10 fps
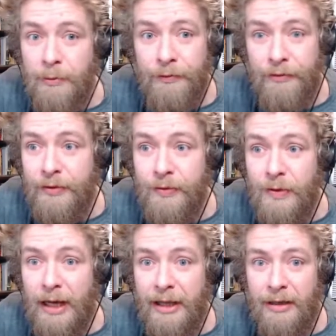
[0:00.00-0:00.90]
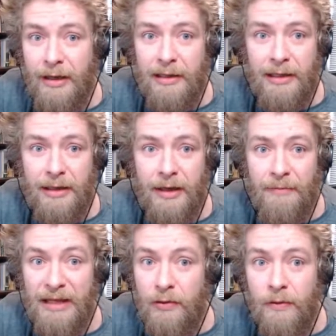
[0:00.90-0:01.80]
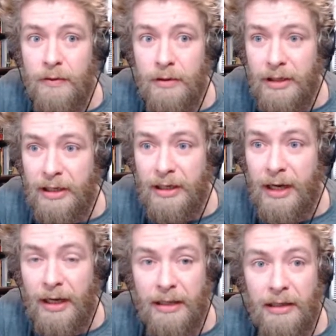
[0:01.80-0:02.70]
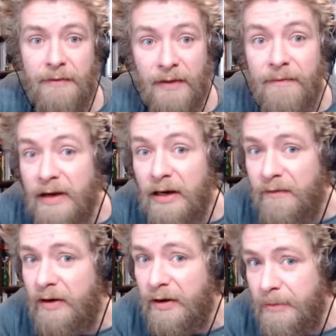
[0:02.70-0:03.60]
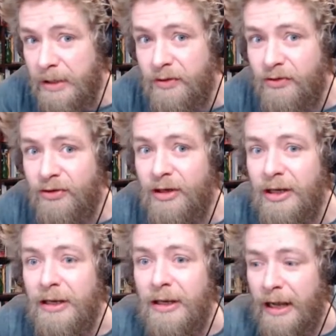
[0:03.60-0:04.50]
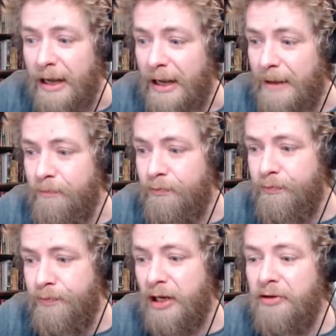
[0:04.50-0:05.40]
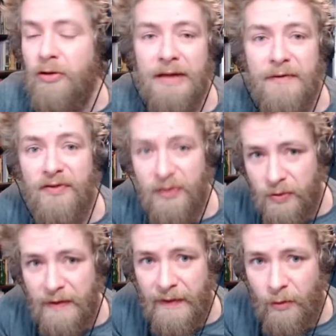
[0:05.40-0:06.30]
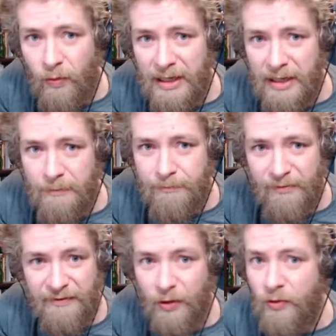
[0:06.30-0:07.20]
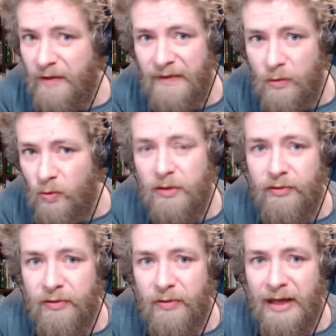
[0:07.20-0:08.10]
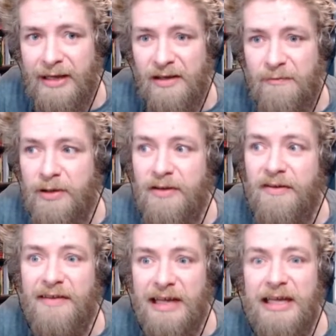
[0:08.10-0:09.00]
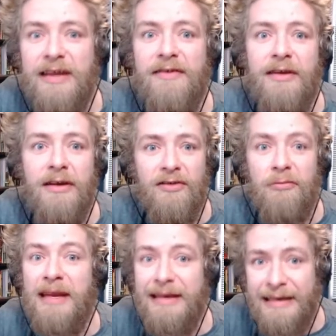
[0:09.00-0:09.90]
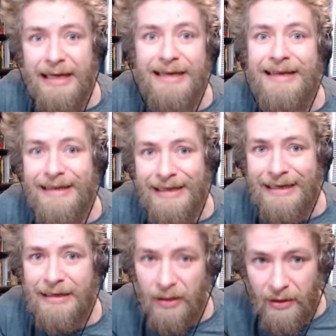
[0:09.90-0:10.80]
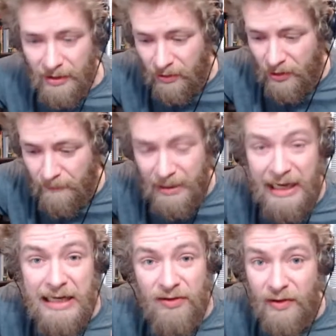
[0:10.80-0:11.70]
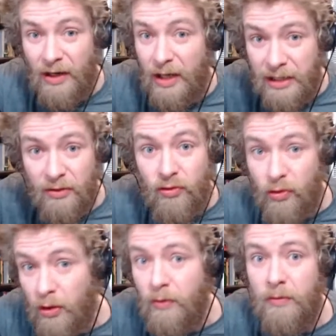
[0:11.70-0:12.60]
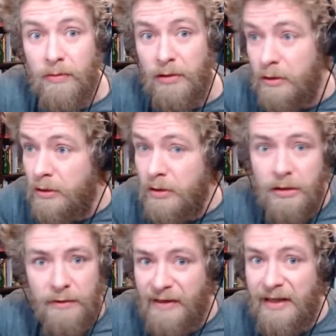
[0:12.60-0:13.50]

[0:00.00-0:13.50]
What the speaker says: do, and, like, I'm in awe, and I love them very, very much. But I don't even do it that way so that they will do that. It's because it's easier to maintain a link on a page that I control. Is that